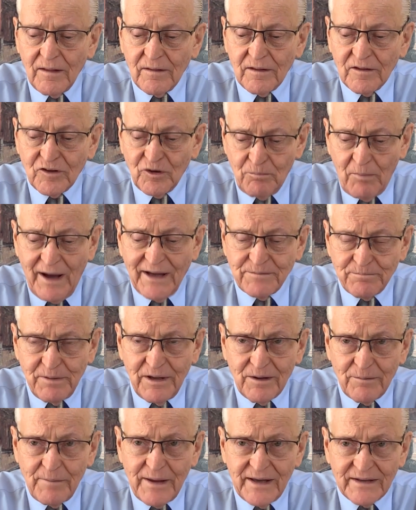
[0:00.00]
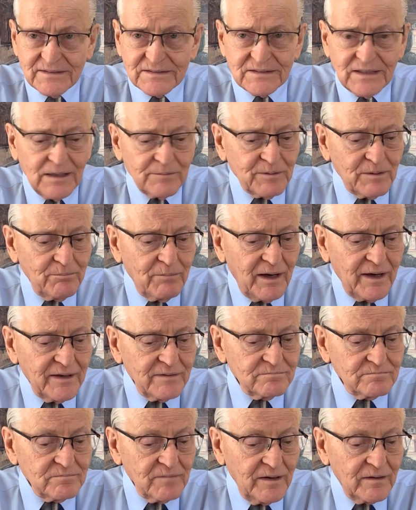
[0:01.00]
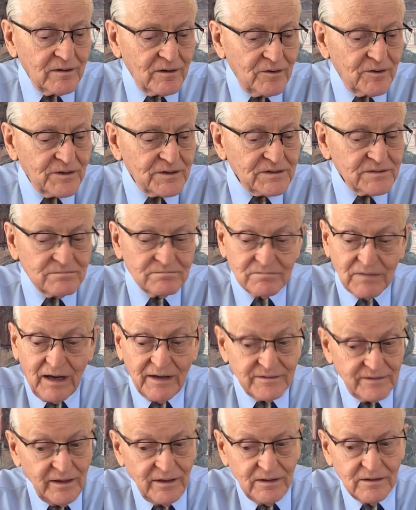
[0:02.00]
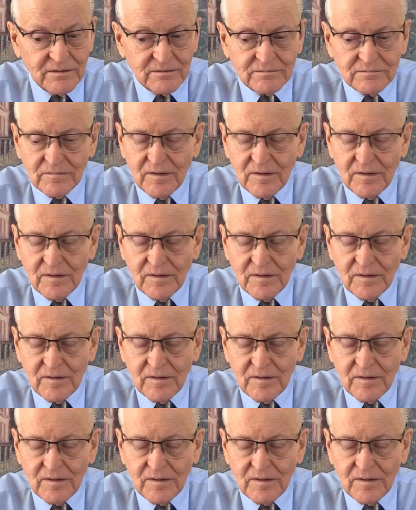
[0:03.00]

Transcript: that there might be a man stopping by, and of course I did.